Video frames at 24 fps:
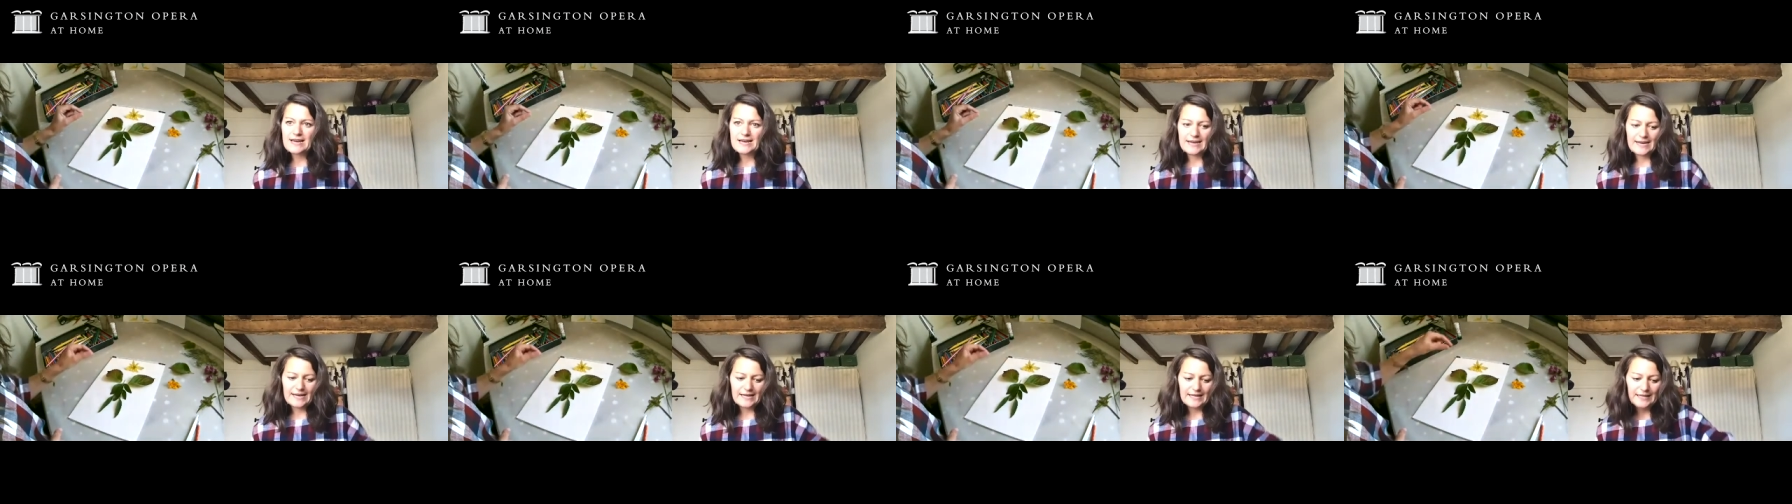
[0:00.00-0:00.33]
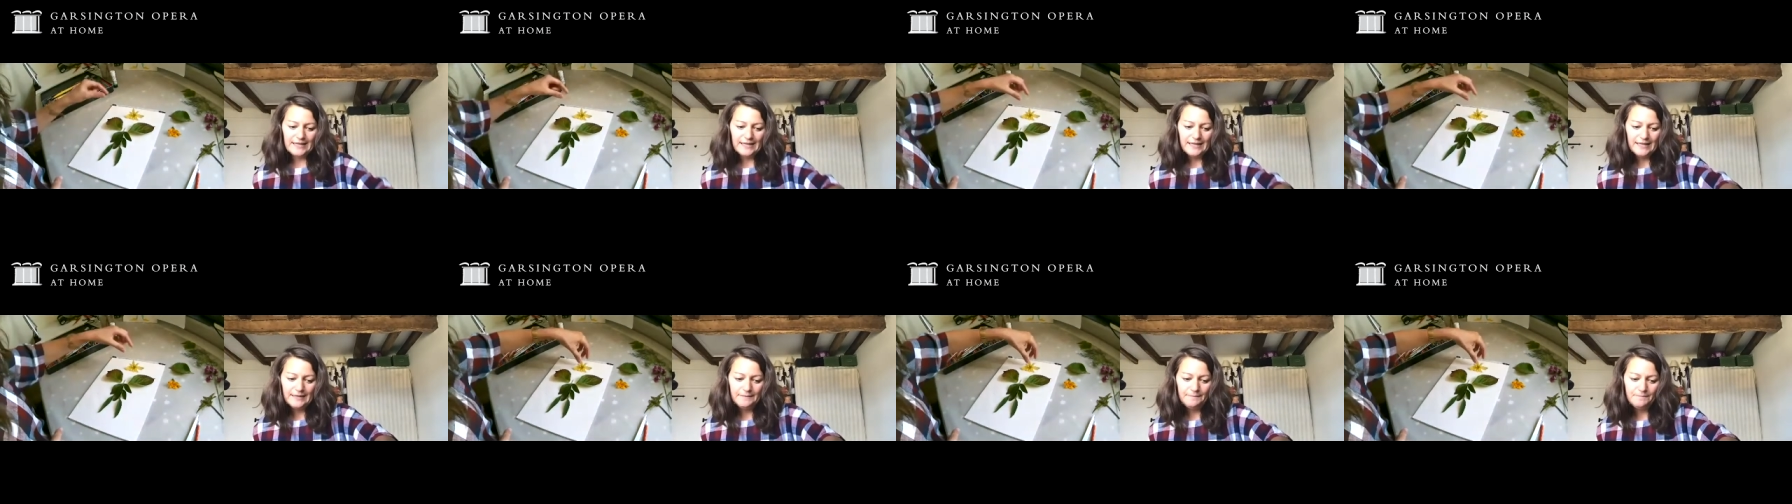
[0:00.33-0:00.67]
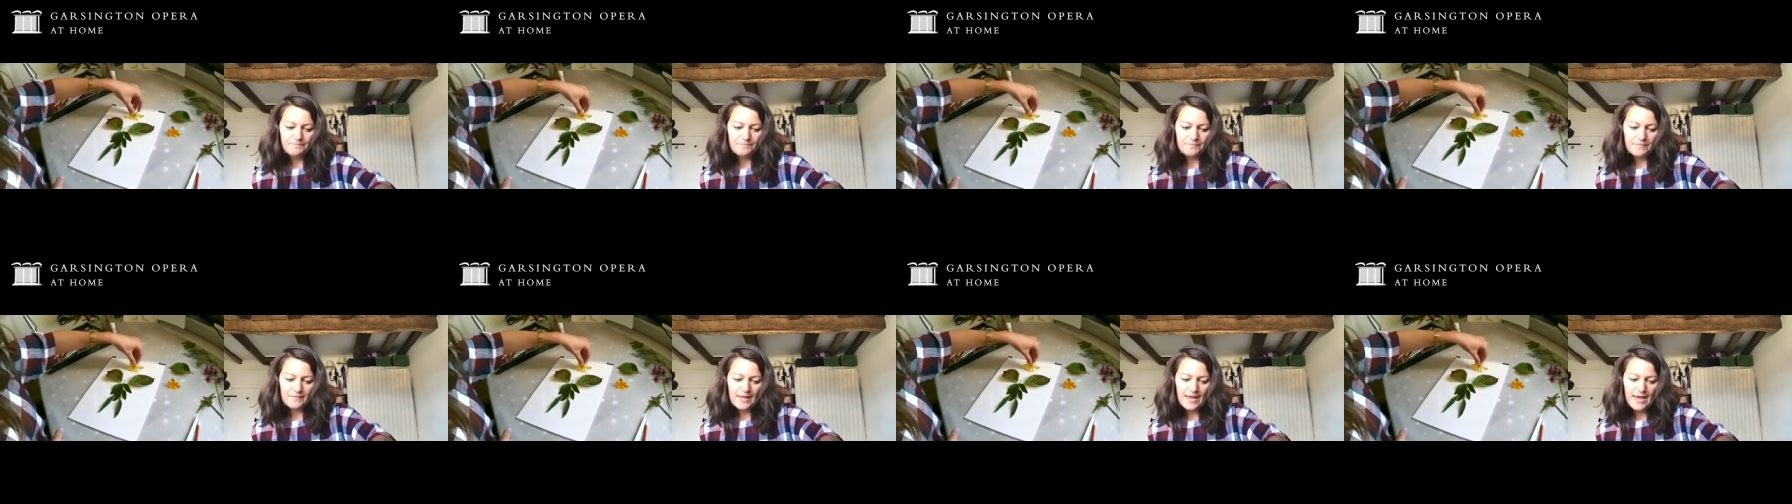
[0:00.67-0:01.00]
little
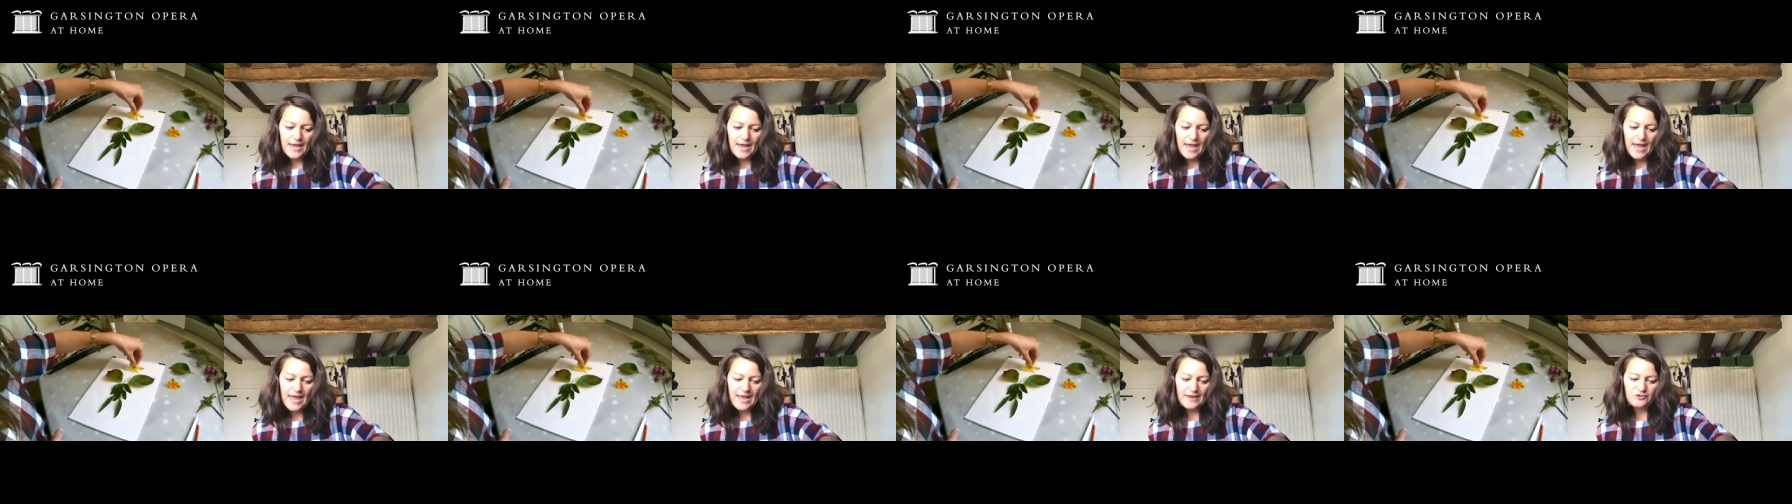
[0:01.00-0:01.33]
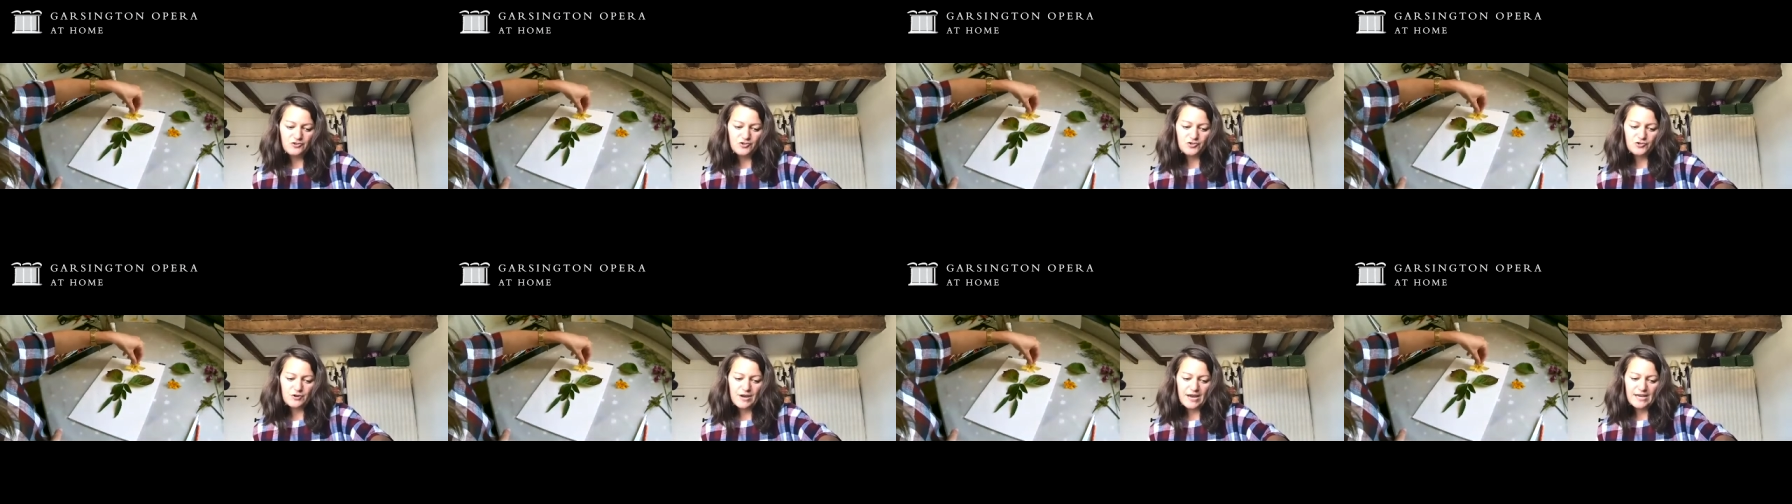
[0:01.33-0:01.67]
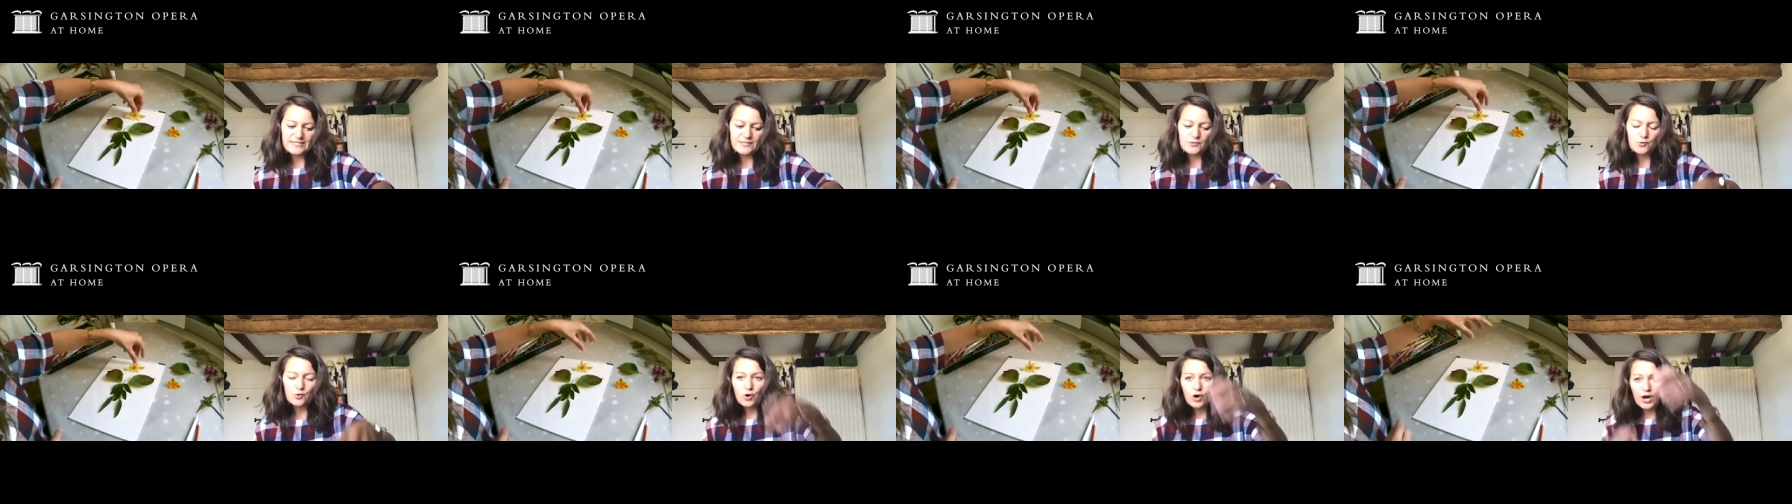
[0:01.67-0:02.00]

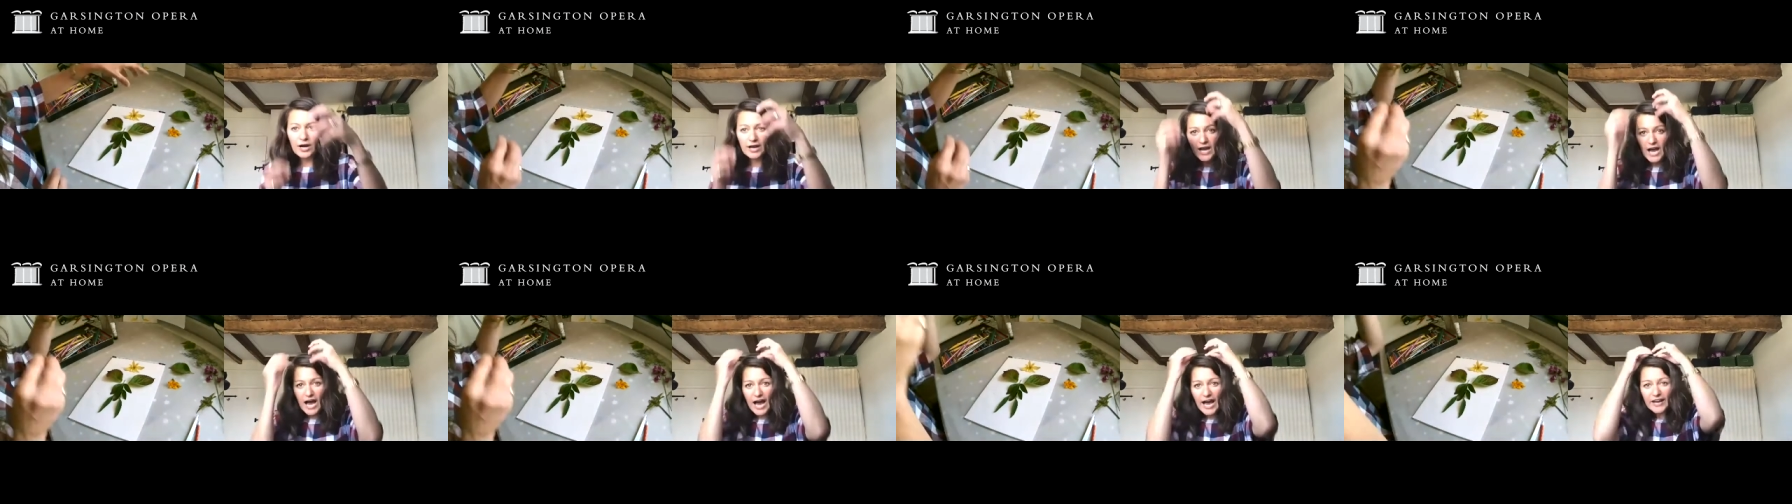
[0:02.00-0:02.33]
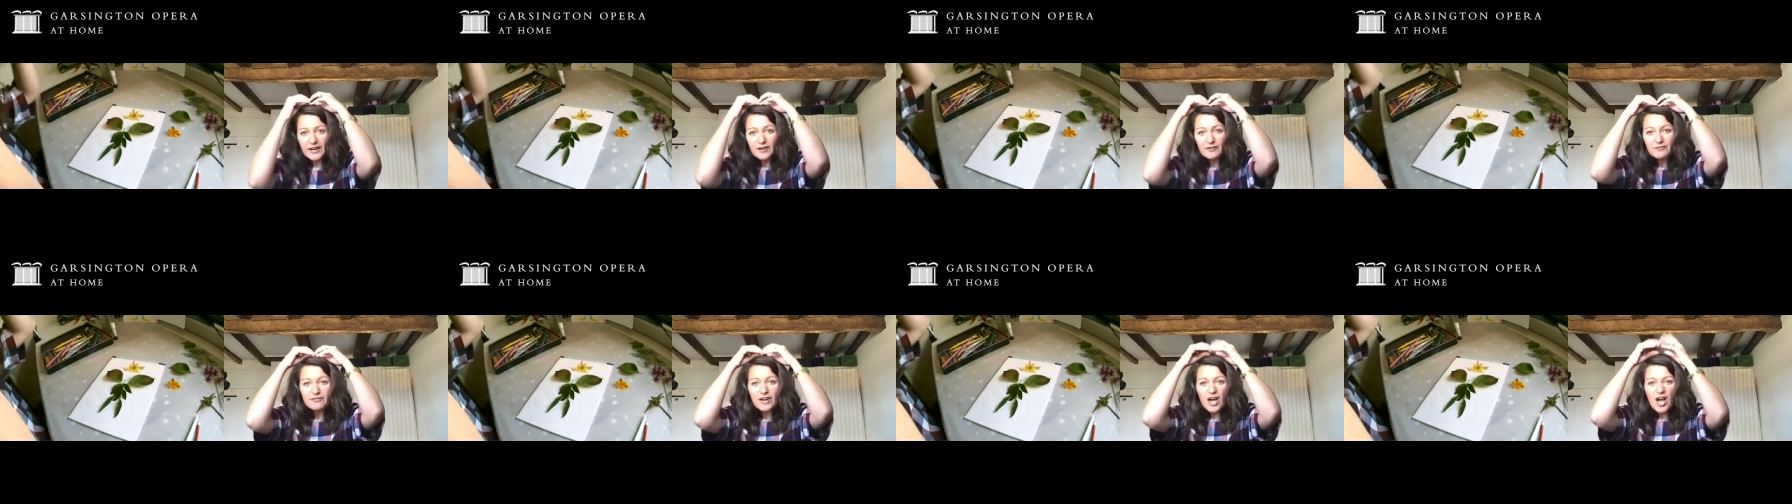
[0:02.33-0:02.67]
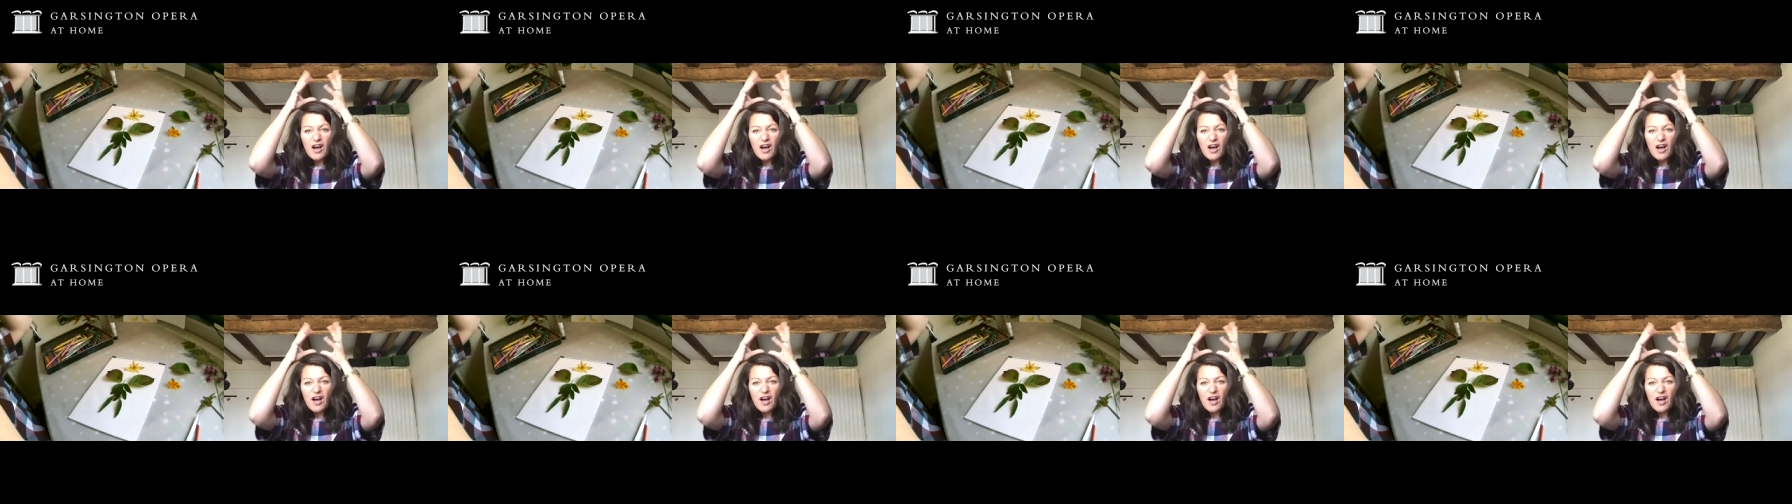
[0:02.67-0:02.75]
headdress or a kind of